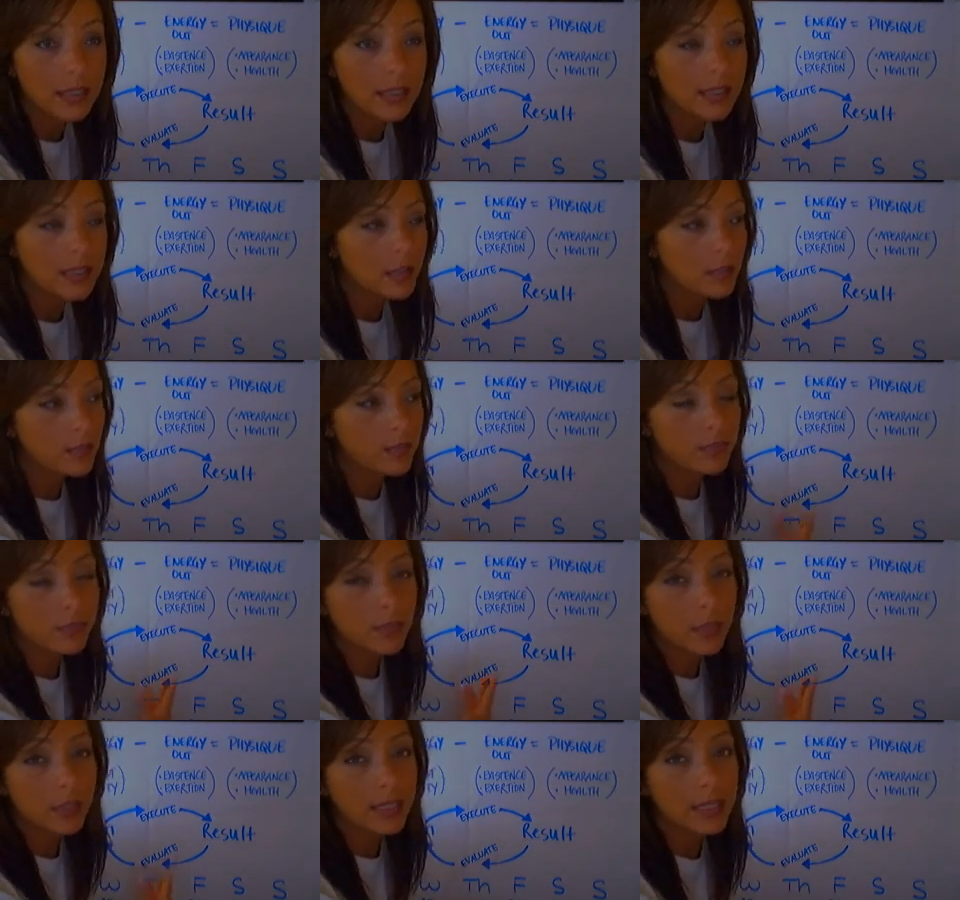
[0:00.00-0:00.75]
And it's
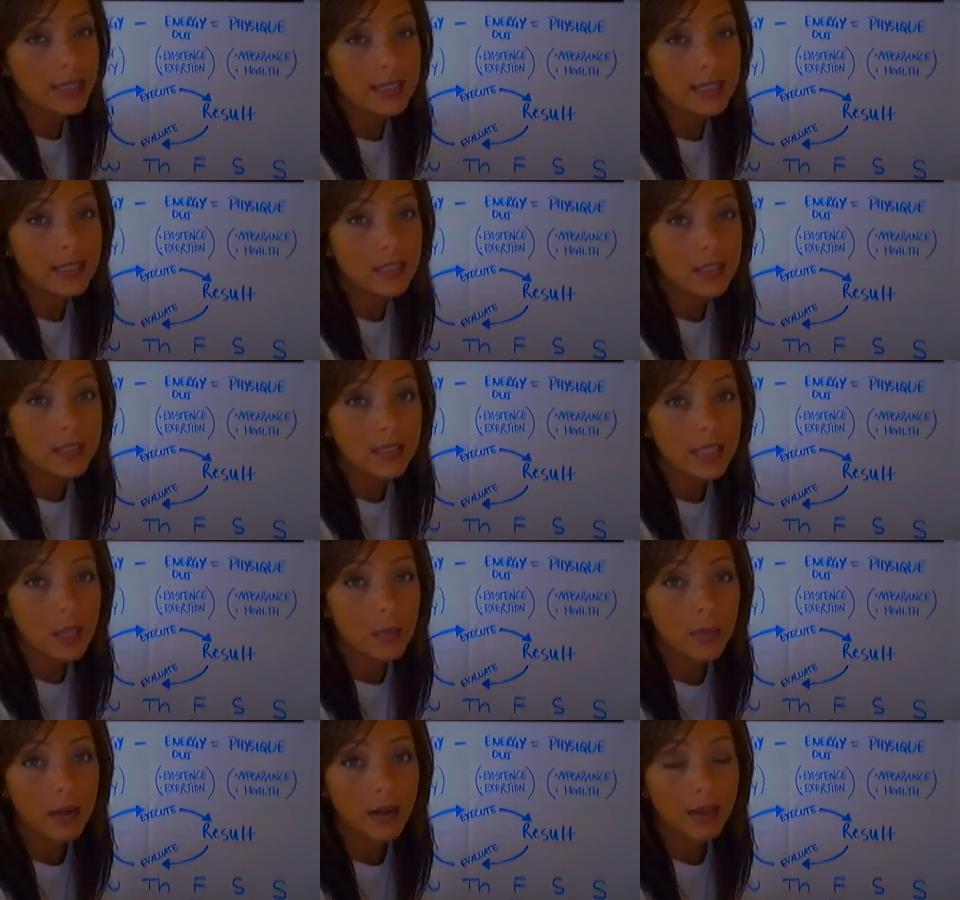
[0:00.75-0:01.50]
pretty easy.
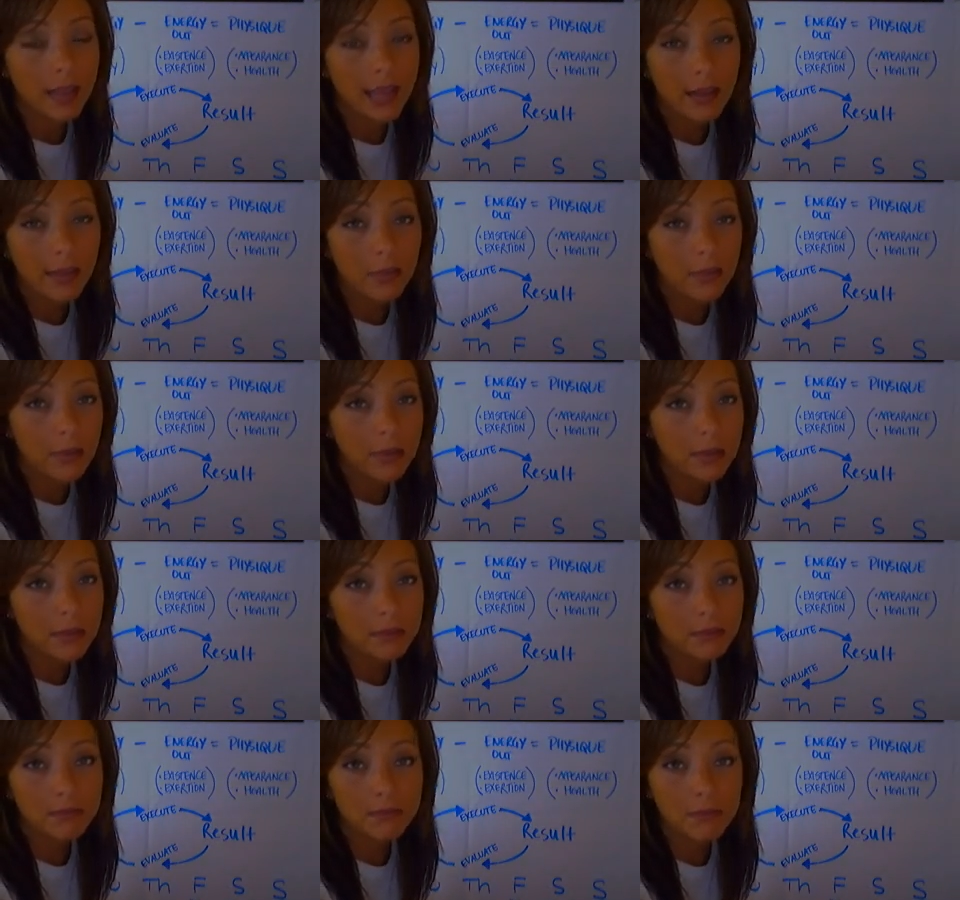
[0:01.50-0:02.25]
Just keep it on a
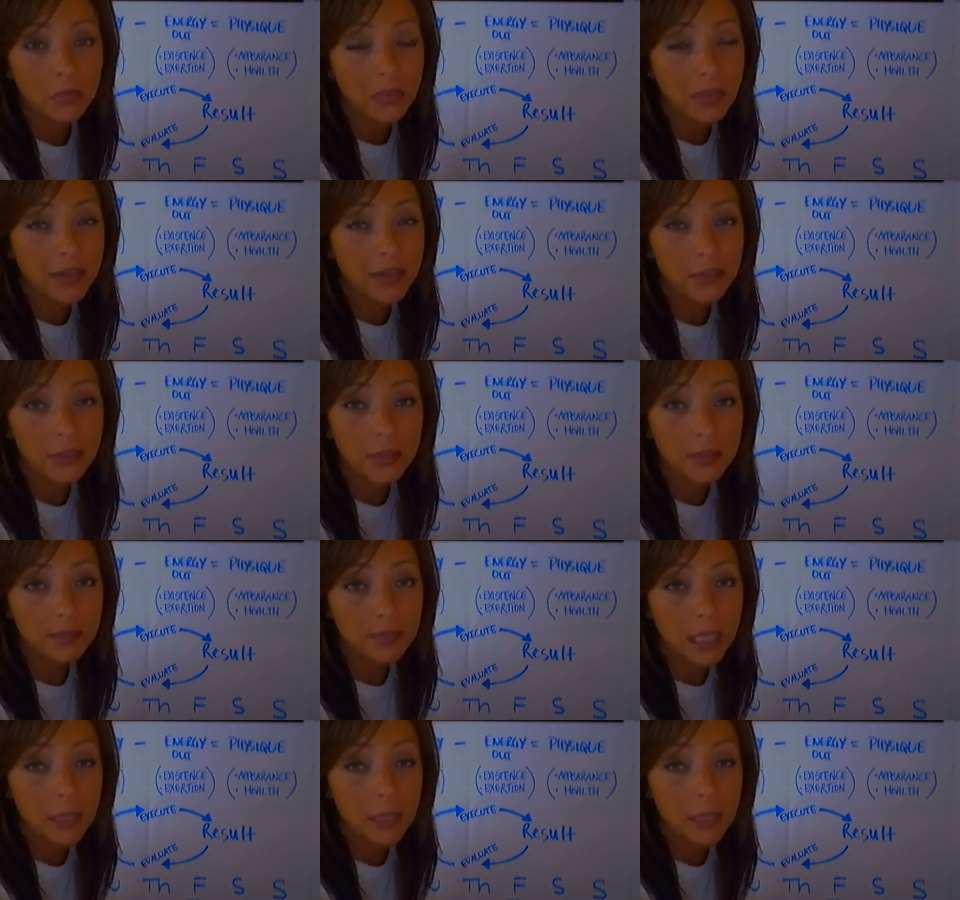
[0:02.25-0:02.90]
calendar, whatever.